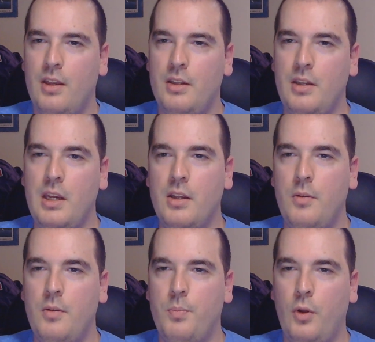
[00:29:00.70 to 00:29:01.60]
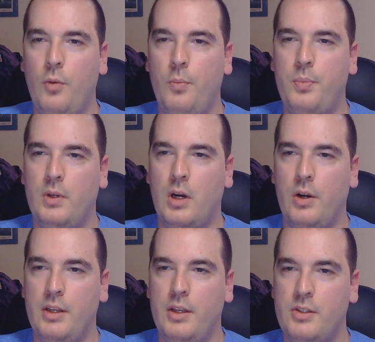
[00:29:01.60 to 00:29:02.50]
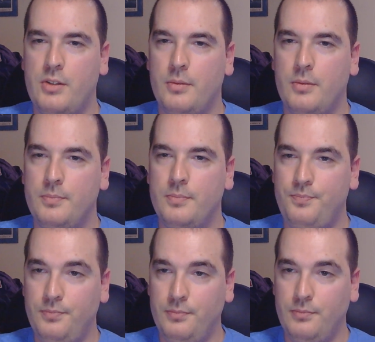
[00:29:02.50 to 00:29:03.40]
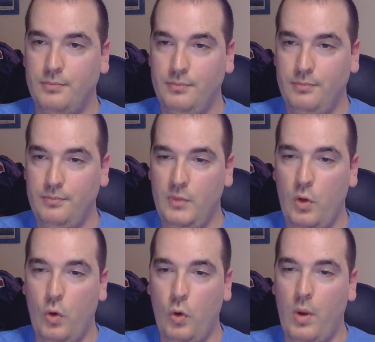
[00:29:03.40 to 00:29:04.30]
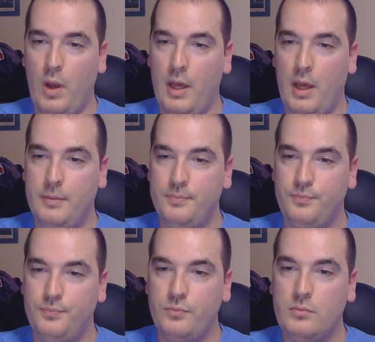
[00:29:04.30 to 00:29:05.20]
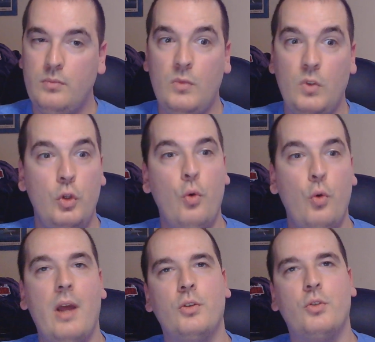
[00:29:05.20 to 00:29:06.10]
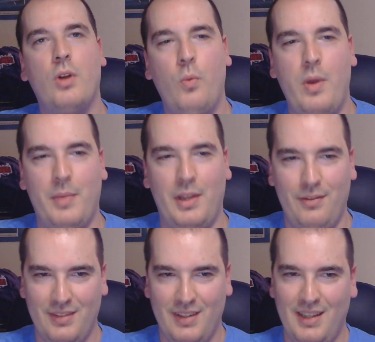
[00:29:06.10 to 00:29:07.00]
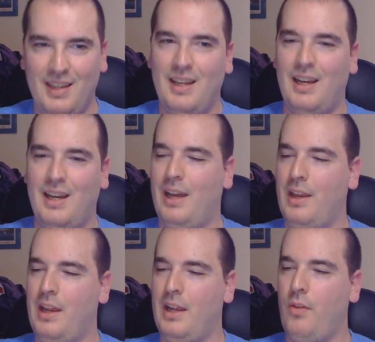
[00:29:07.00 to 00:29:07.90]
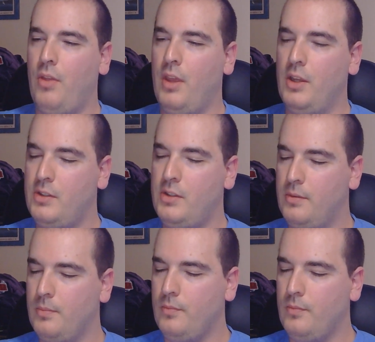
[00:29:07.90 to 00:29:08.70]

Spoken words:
needed pulp artists who knew how to draw women. And this